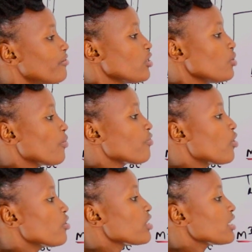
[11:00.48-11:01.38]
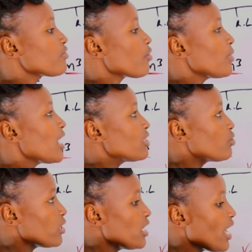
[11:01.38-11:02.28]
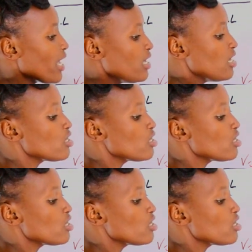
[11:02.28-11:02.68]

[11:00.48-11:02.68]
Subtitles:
volume of concrete from here to here,